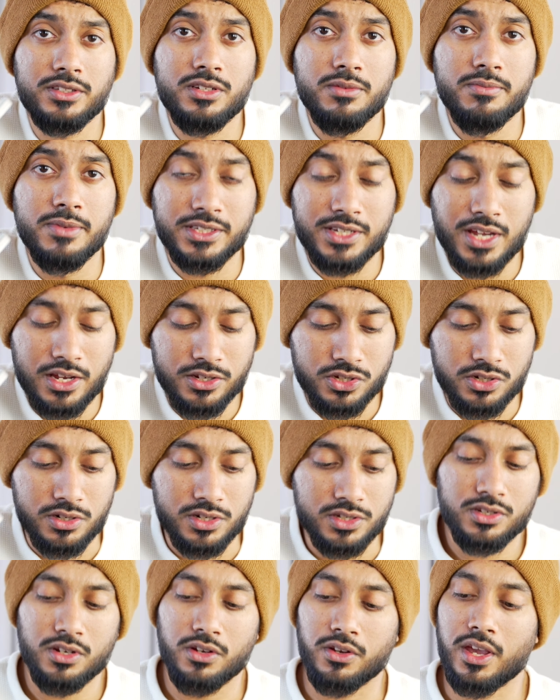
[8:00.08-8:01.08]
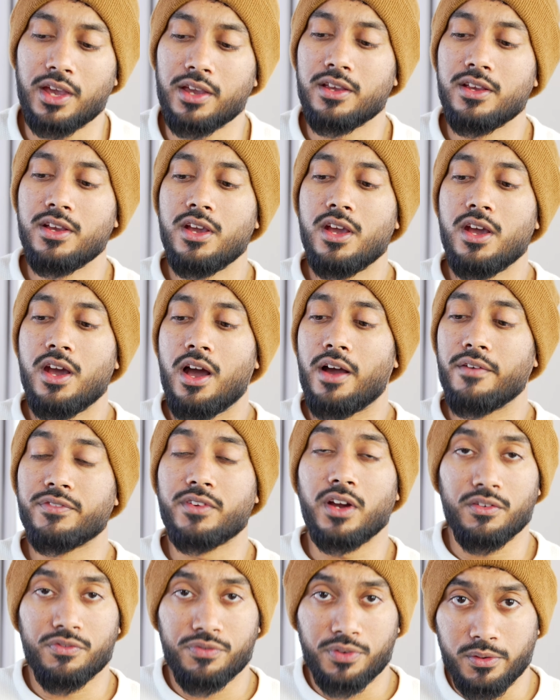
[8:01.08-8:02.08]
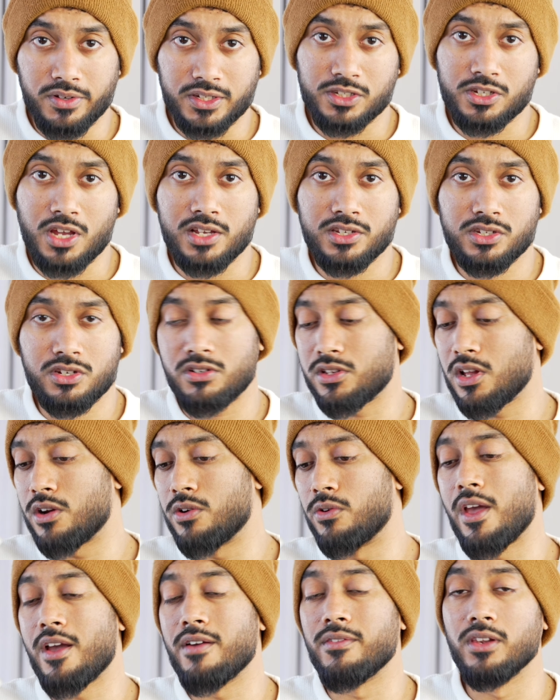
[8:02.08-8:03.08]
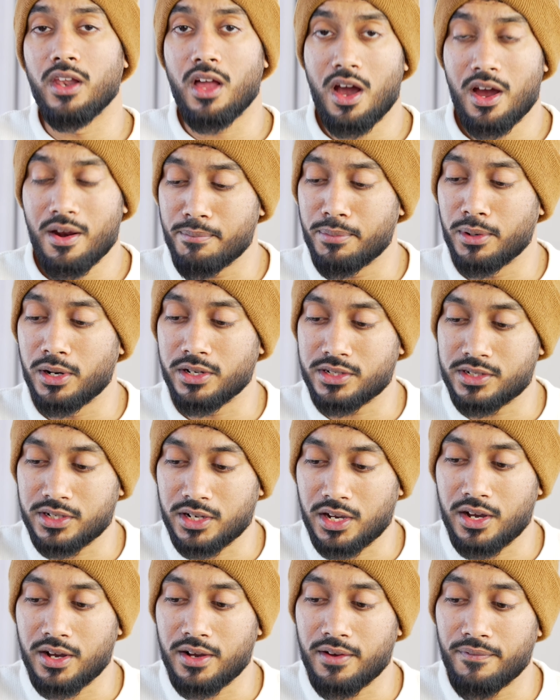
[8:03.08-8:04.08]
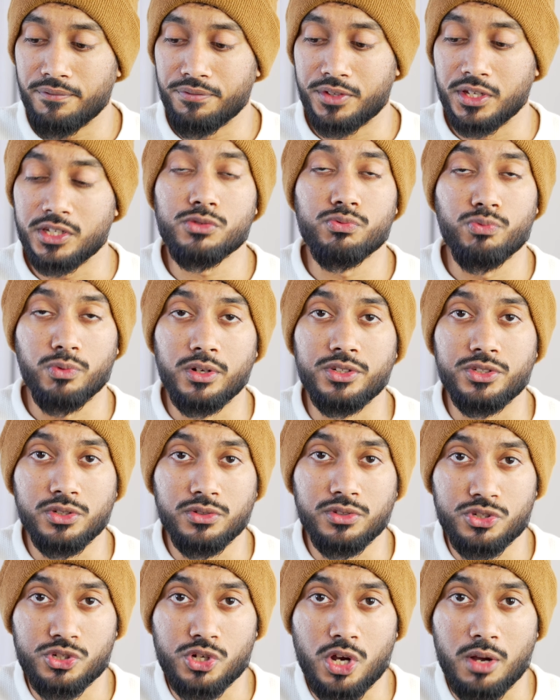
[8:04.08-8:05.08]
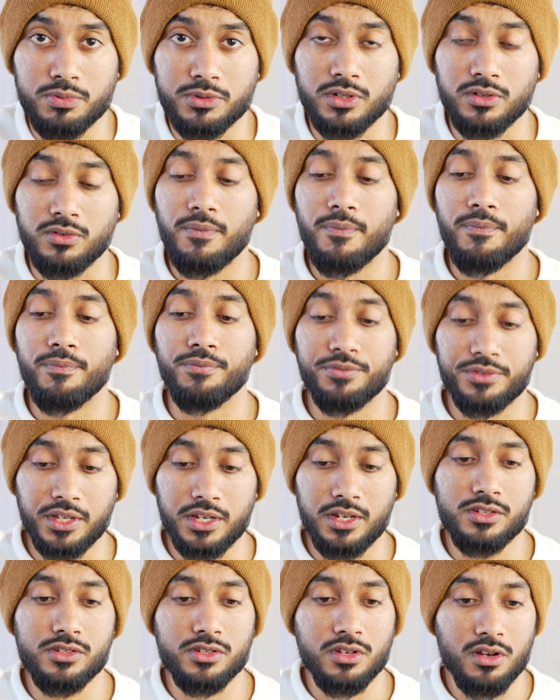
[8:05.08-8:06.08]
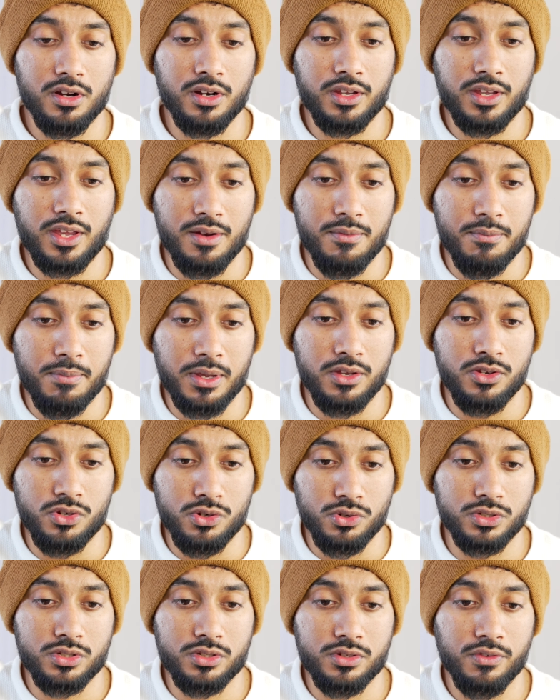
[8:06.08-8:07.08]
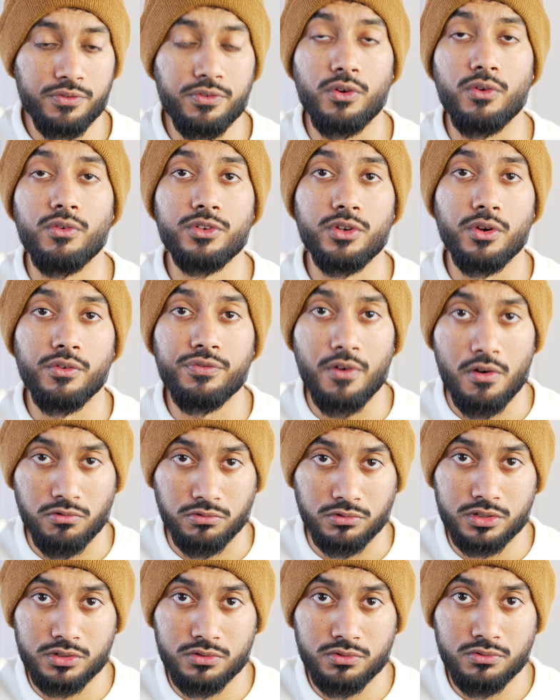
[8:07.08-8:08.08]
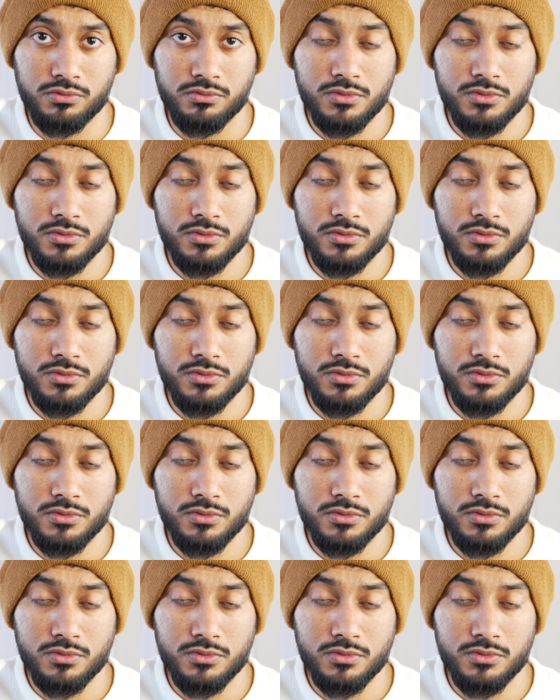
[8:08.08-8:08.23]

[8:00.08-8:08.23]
some accessories. Okay, I've got a few accessories. I don't have a lot, but this will do the job. So these can be used for your phones,